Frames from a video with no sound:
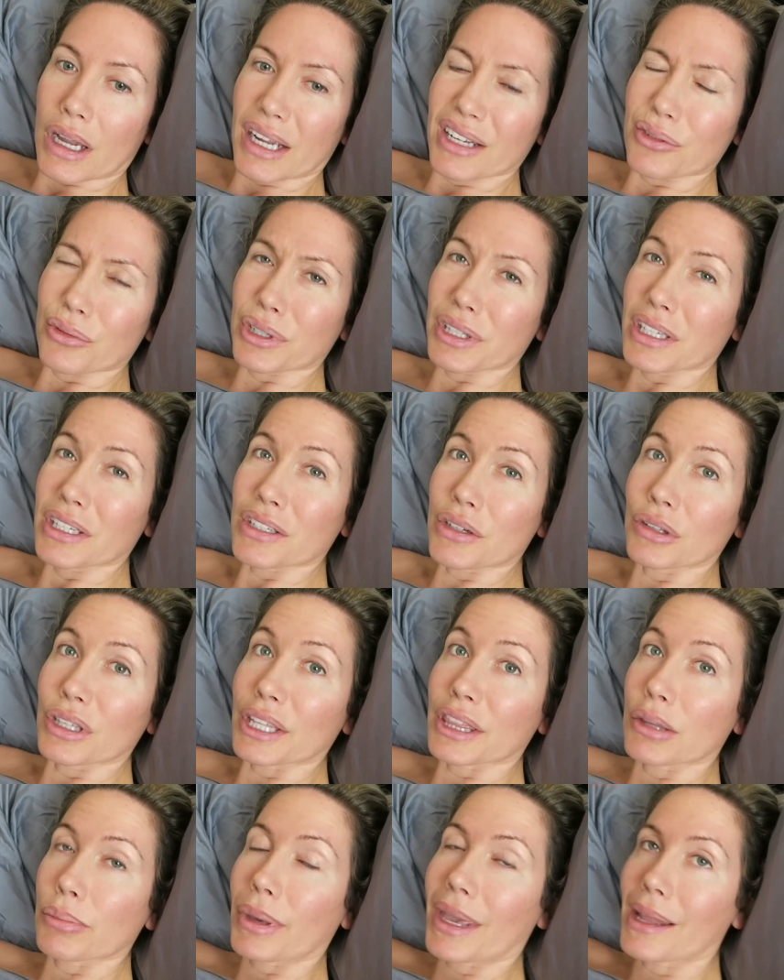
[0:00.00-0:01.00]
I really don't
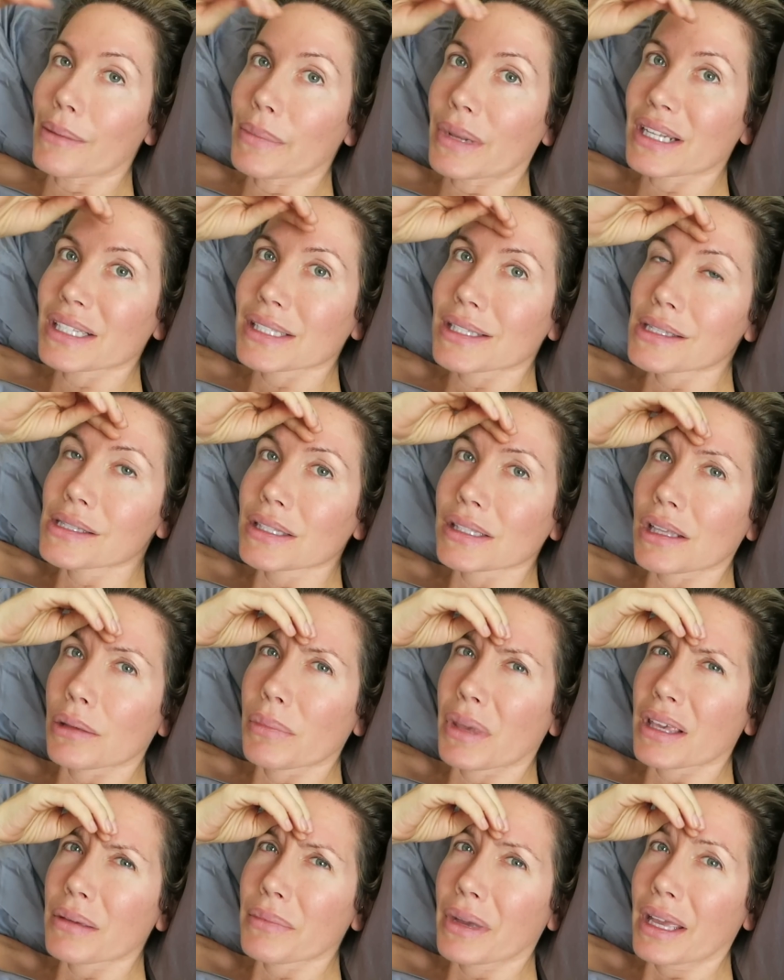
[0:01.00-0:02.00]
like the pain medicines. They
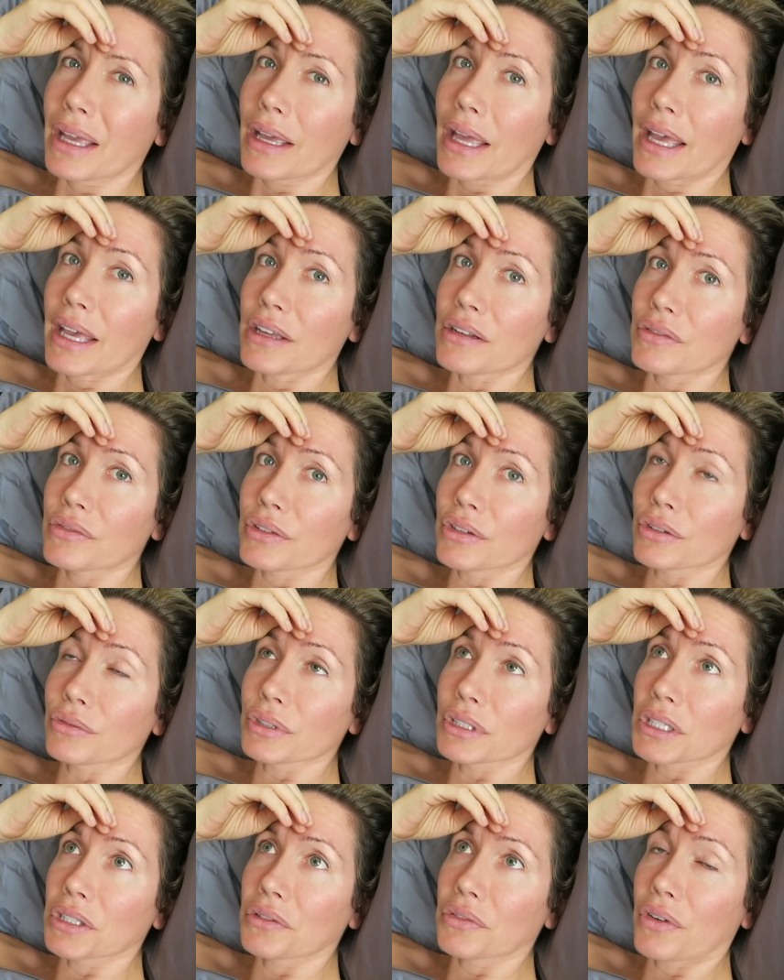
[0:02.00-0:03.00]
make my head feel
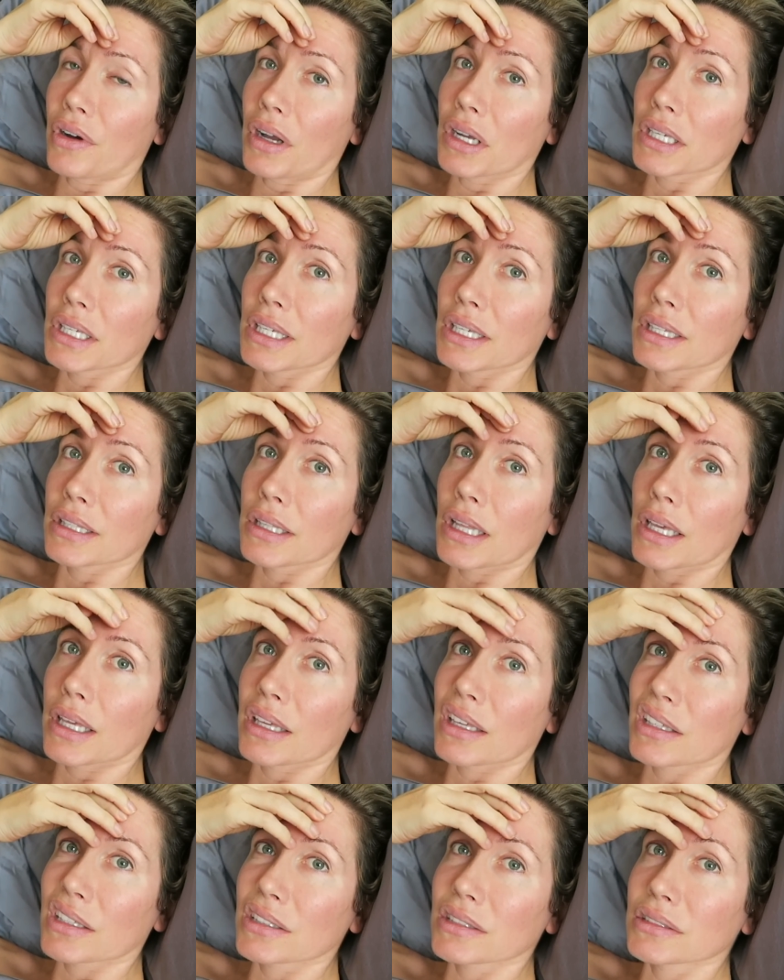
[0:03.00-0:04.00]
really foggy, and
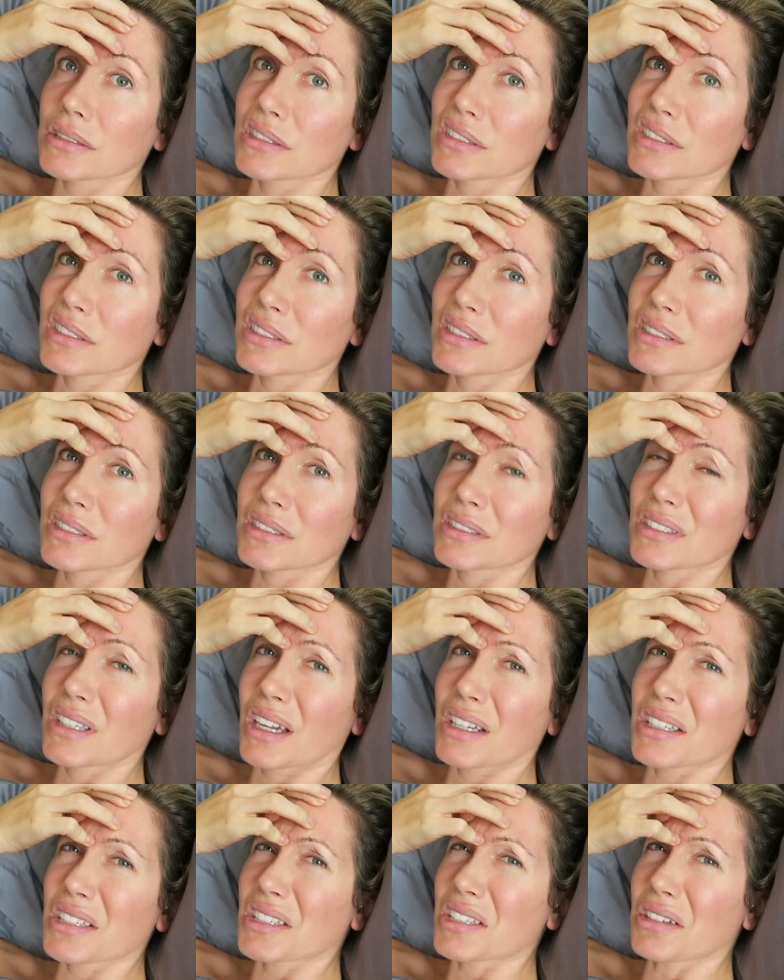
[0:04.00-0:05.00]
like
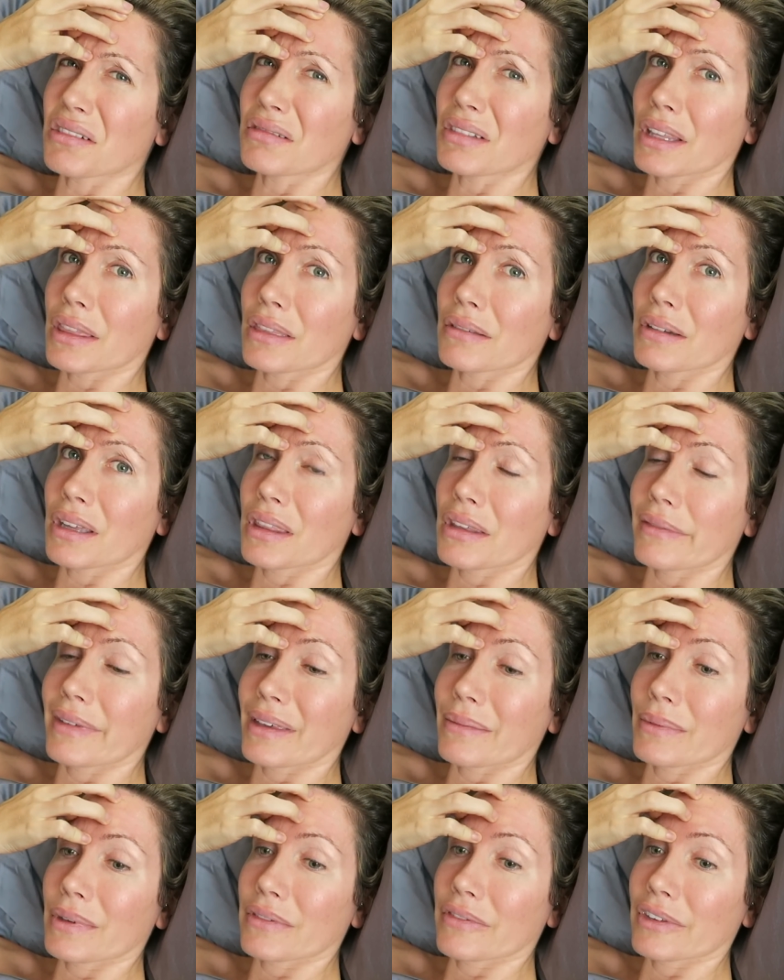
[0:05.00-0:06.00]
I just don't like the way they
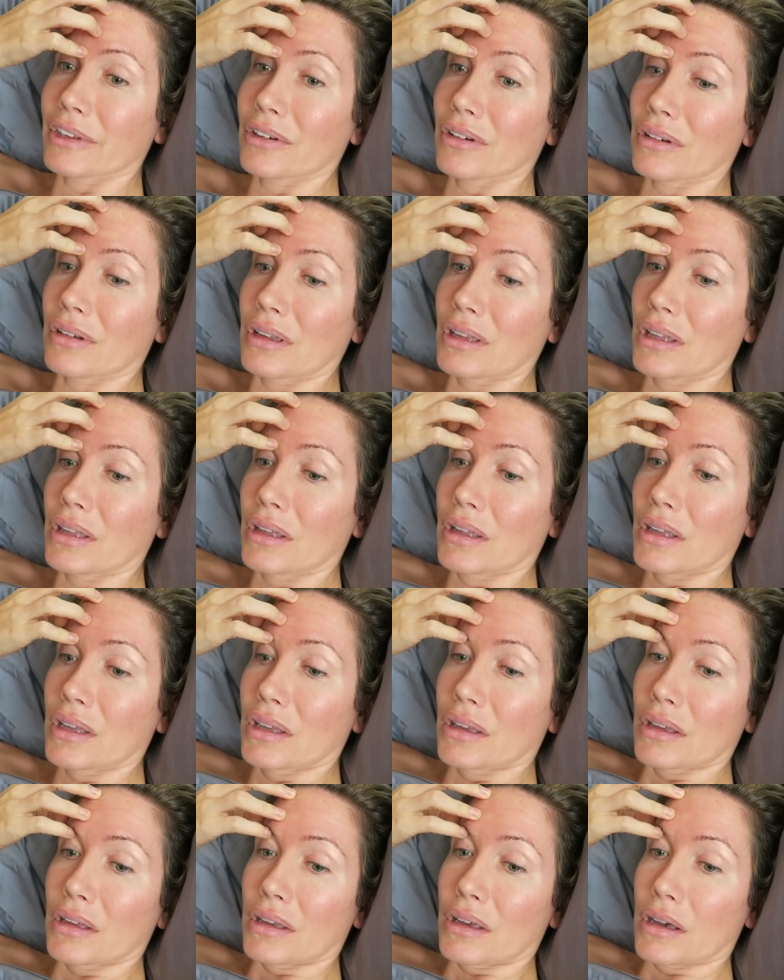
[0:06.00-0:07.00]
make me feel.
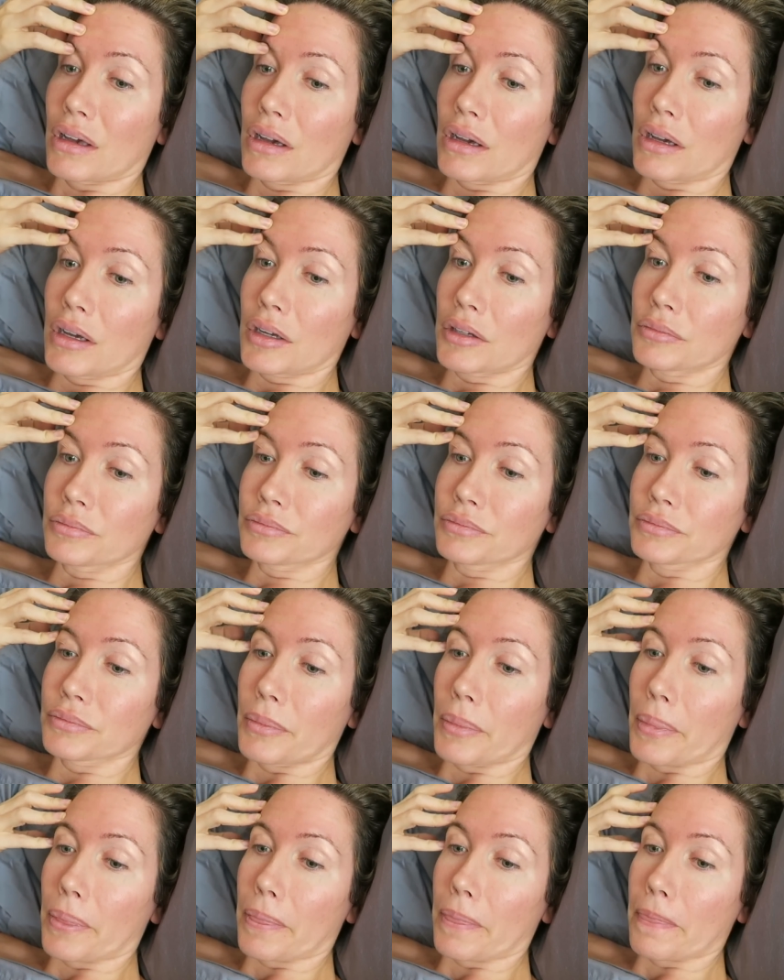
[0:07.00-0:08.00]
Um
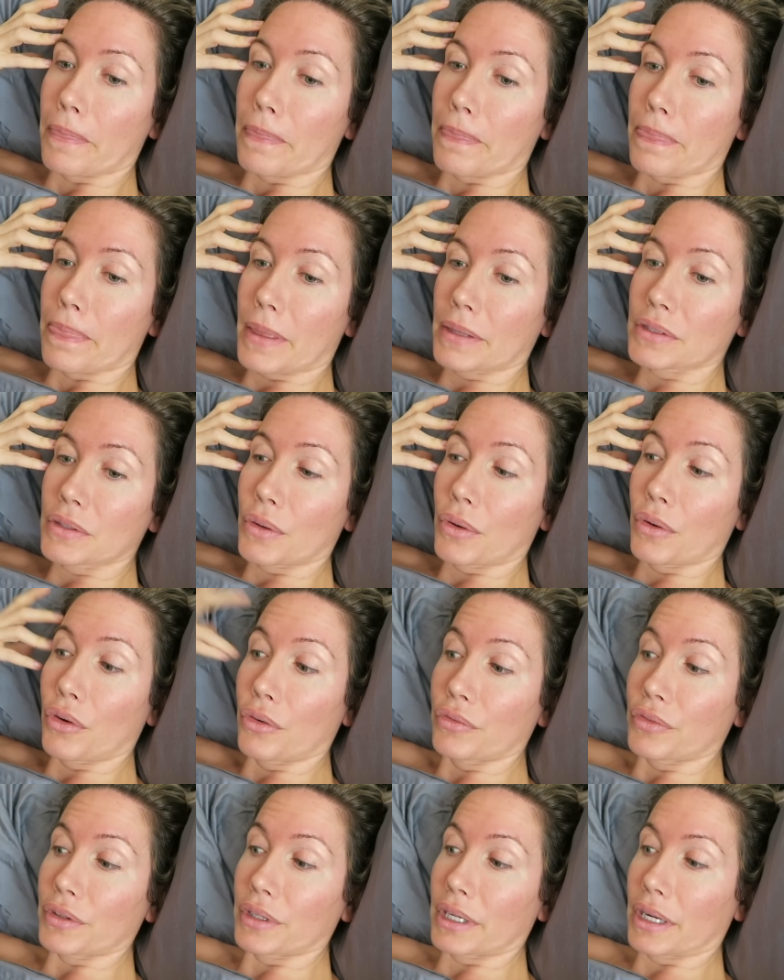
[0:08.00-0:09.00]
so
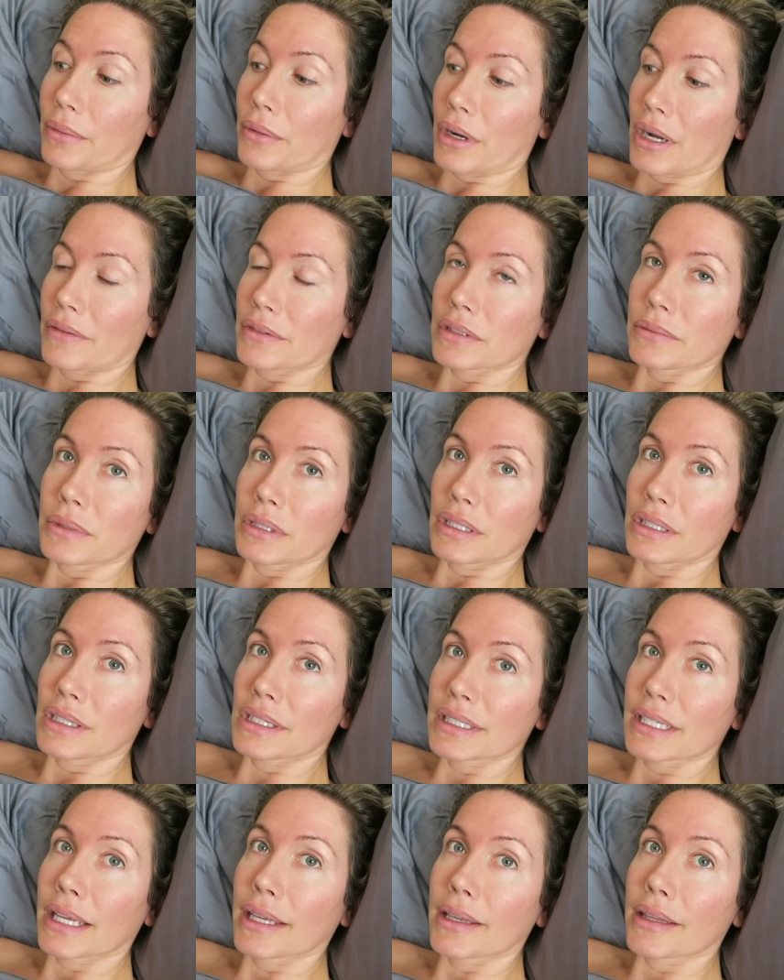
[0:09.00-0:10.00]
hopefully I won't have to be
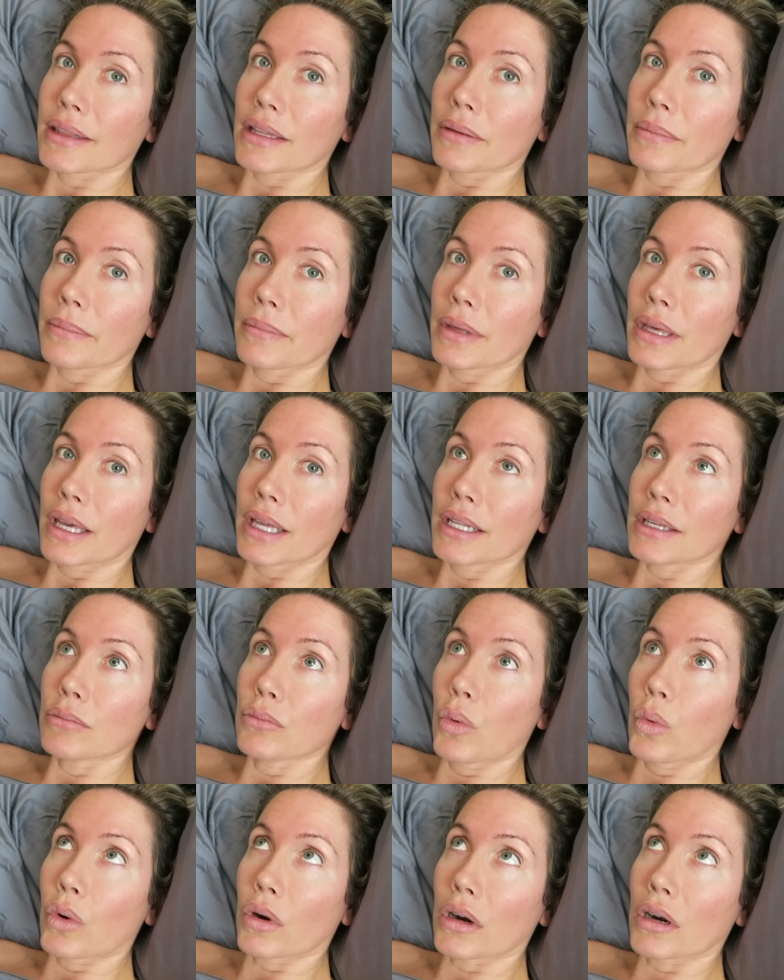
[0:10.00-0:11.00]
taking them
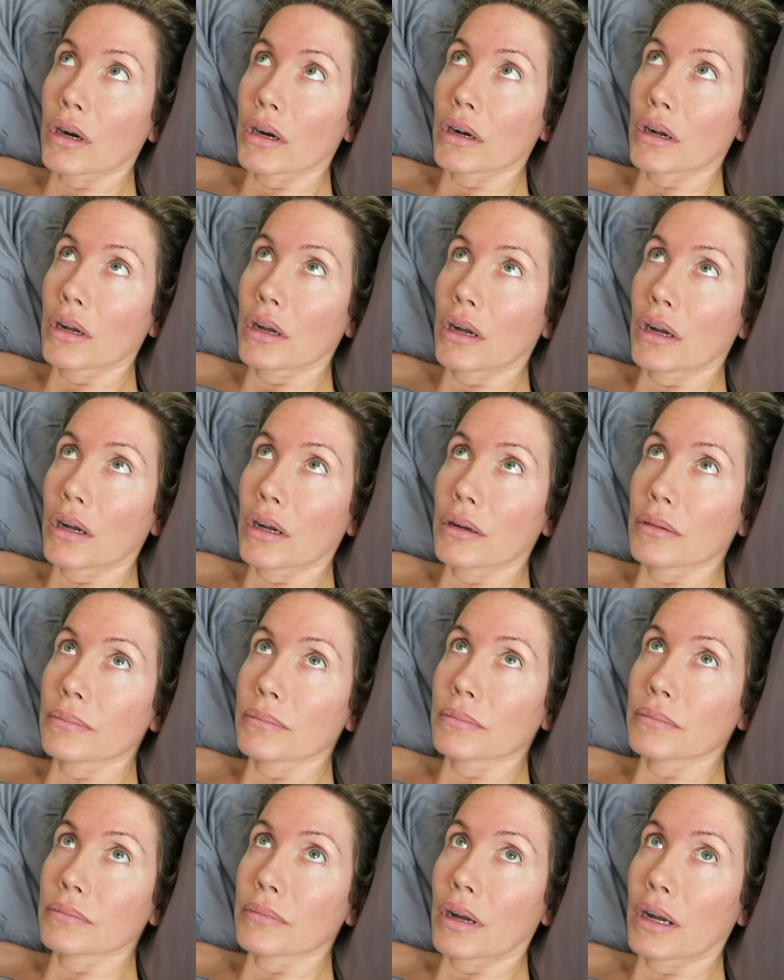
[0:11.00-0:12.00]
anymore,
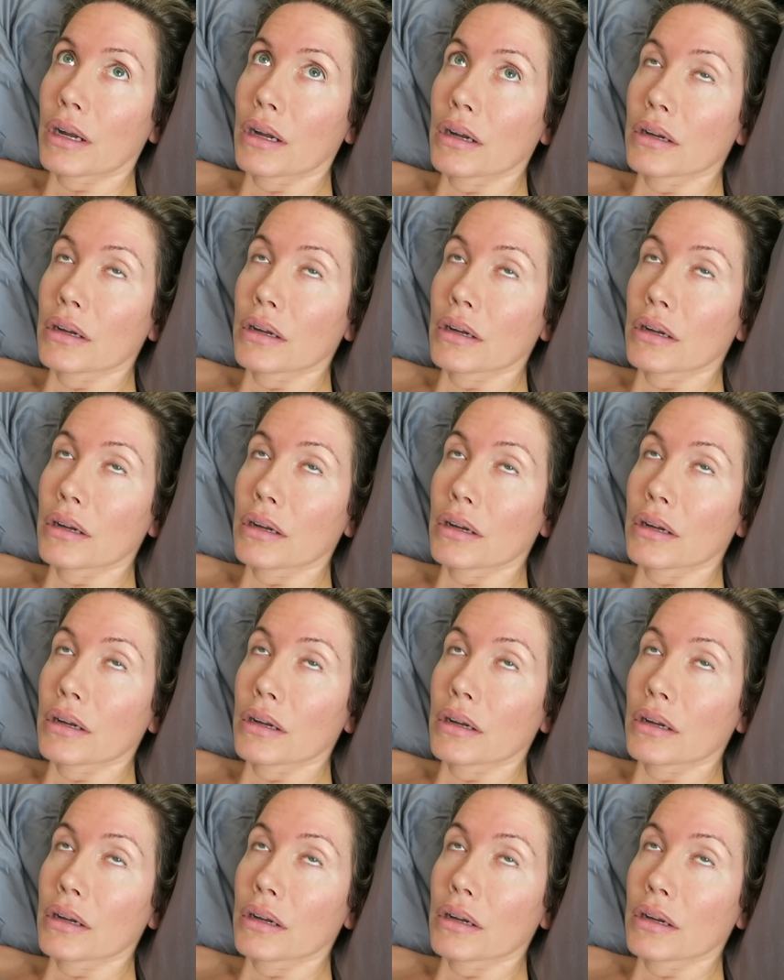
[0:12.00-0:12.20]
um